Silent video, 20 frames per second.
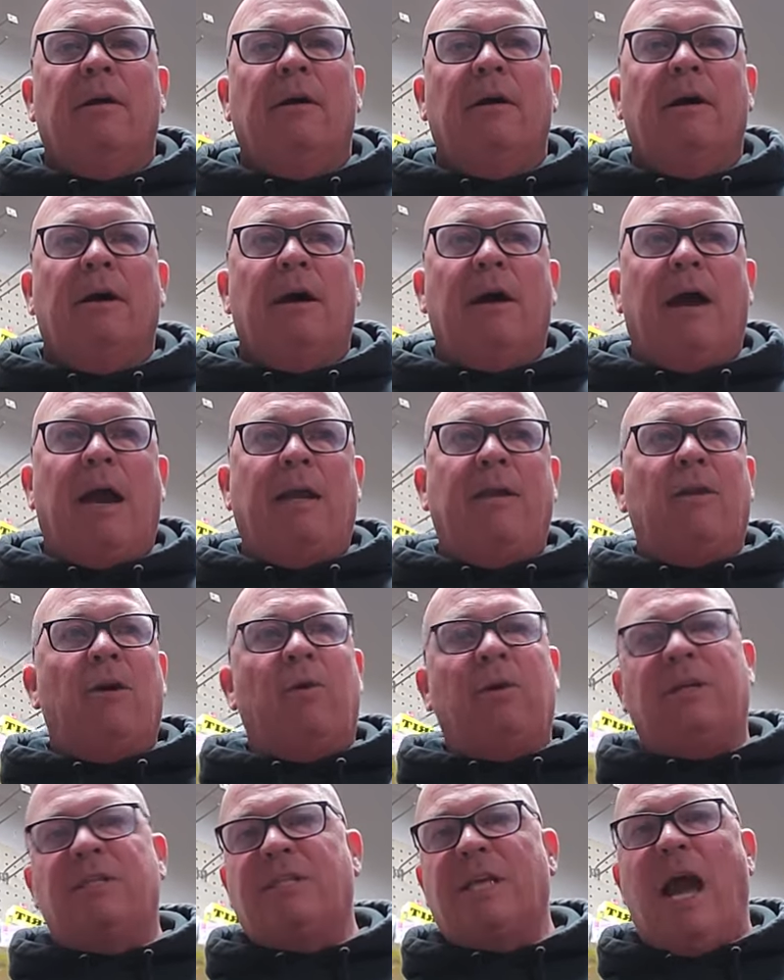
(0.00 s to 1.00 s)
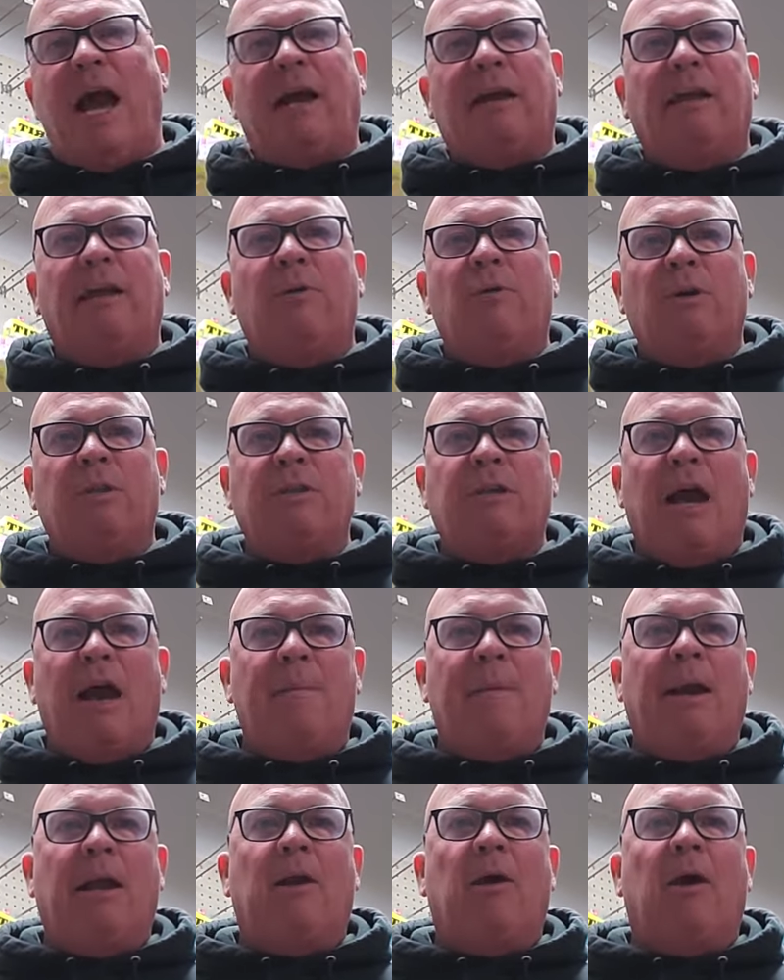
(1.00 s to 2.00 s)
I know exactly what
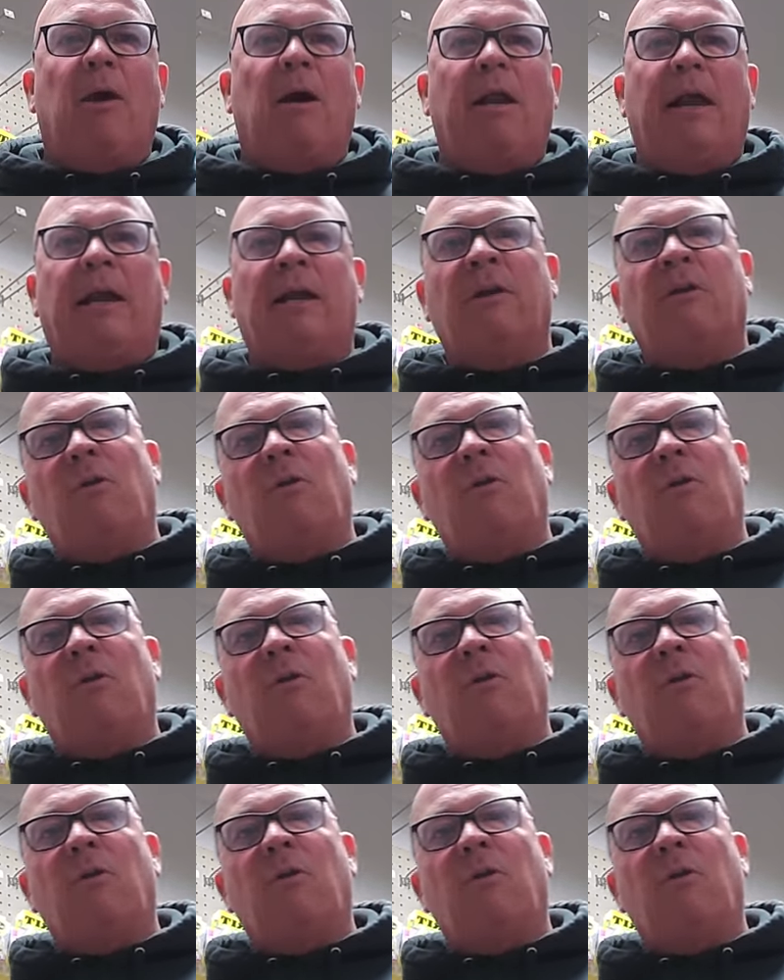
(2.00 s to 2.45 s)
time I caught. I can